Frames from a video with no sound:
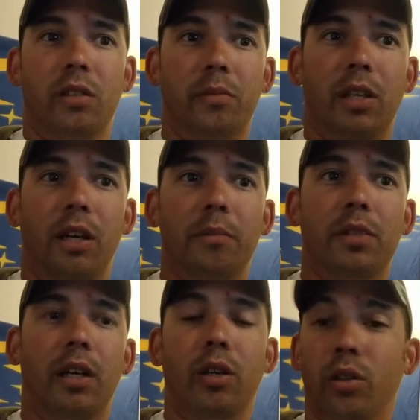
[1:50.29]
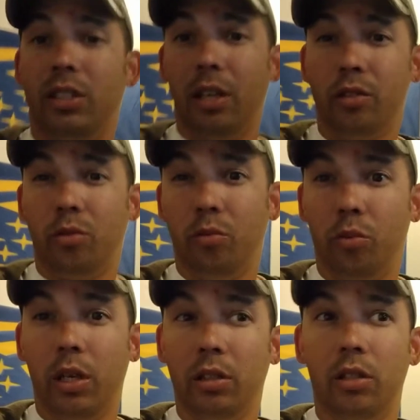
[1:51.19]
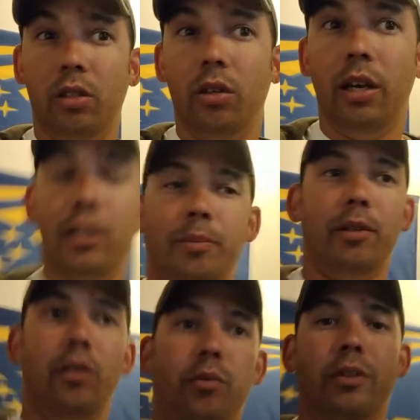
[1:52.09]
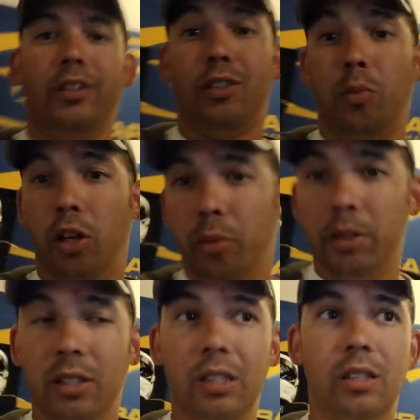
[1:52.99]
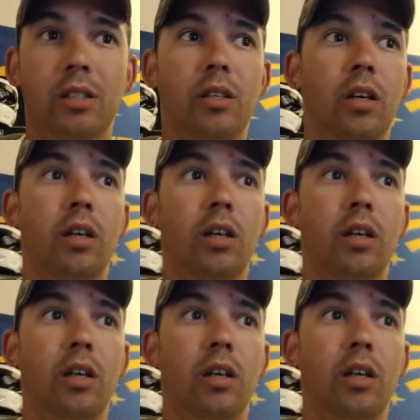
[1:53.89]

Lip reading: Sometimes I know it sounds weird to you guys, but with the smaller business,